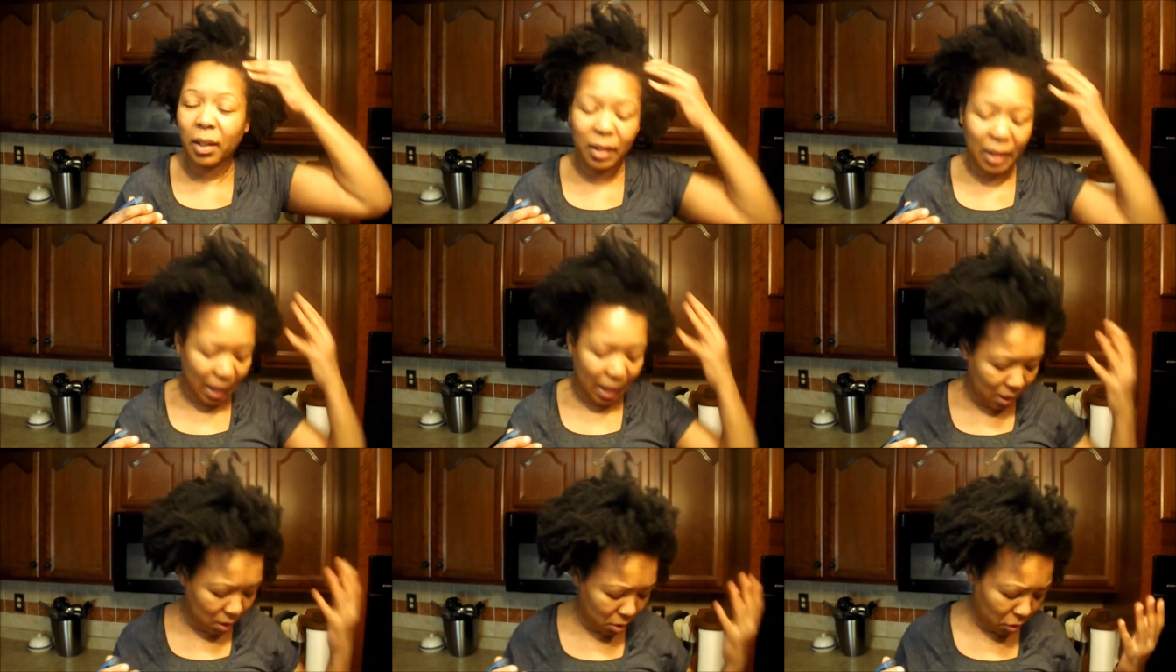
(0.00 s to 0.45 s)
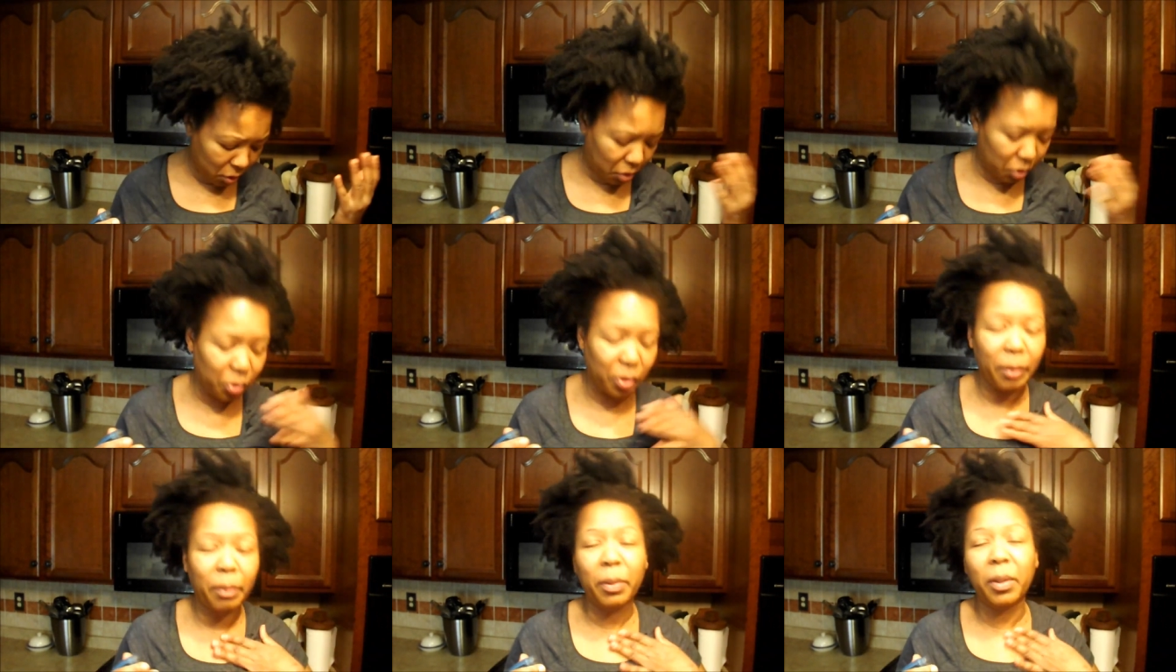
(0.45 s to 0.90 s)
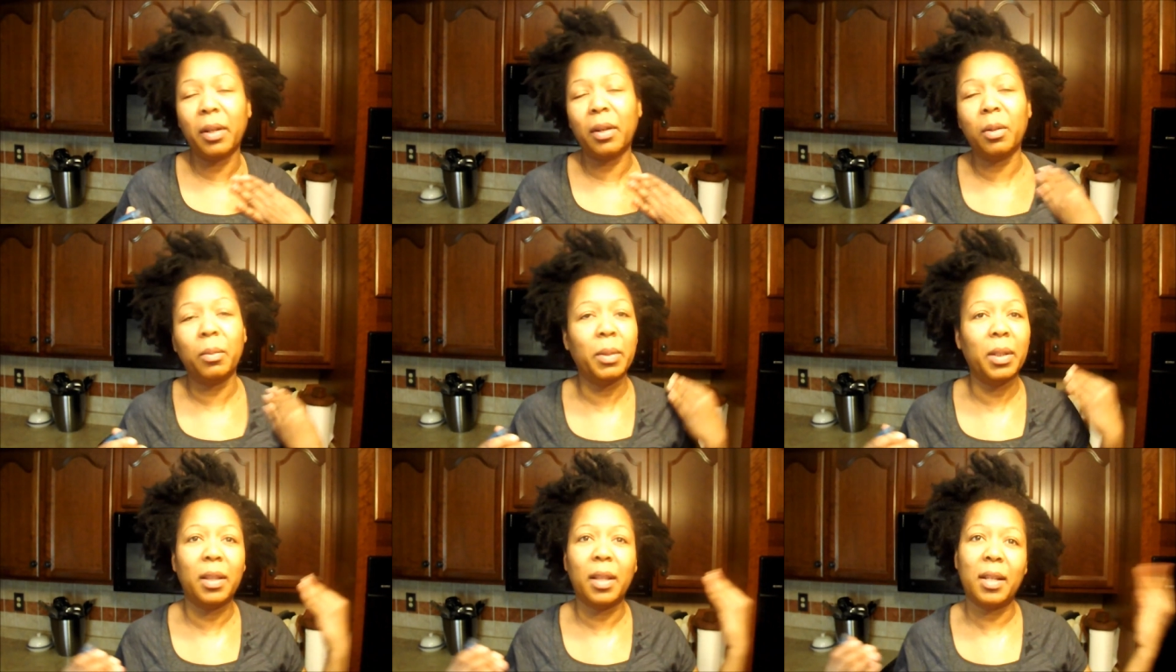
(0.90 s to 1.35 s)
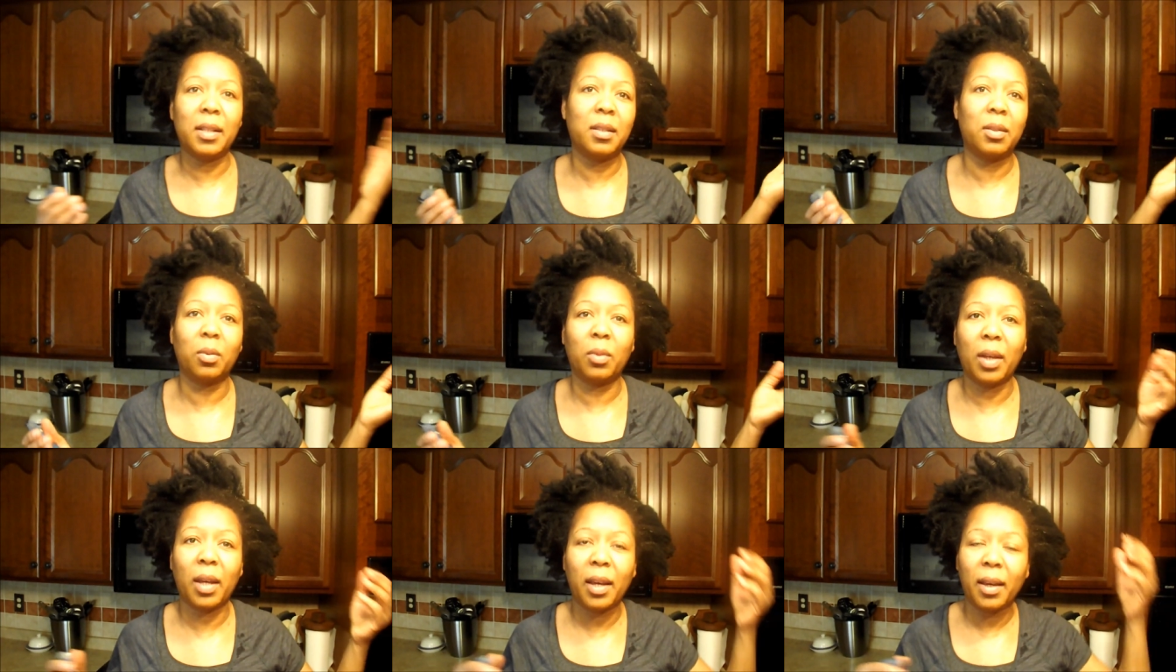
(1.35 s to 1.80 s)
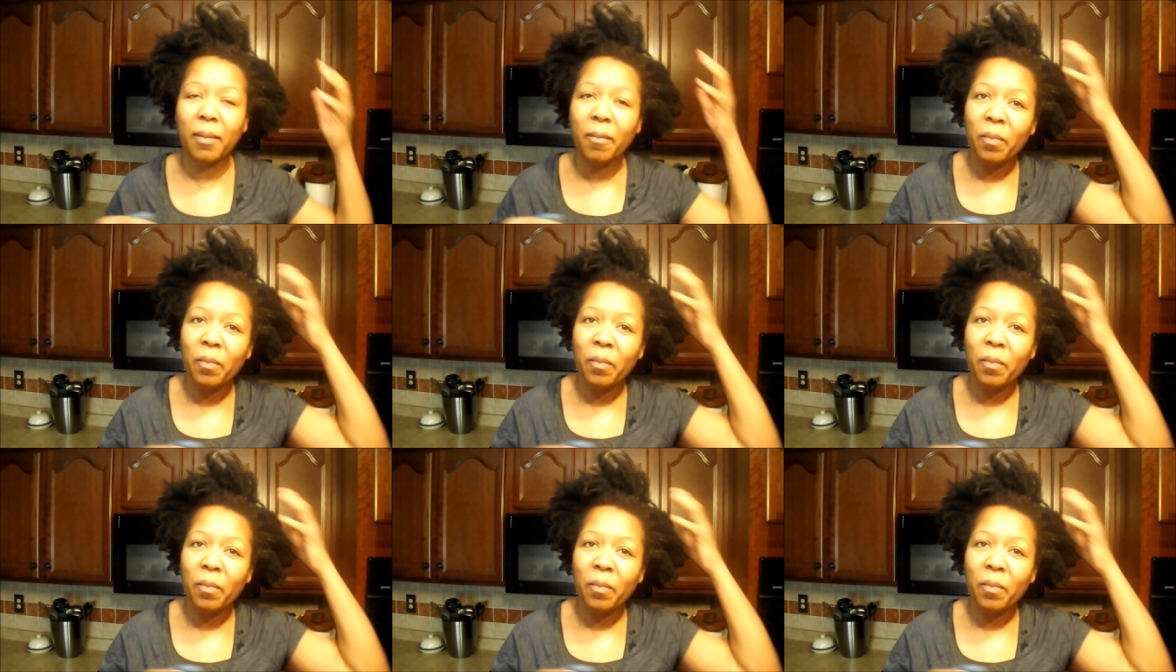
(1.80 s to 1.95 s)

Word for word: And I know it's dripping on me, and that's okay.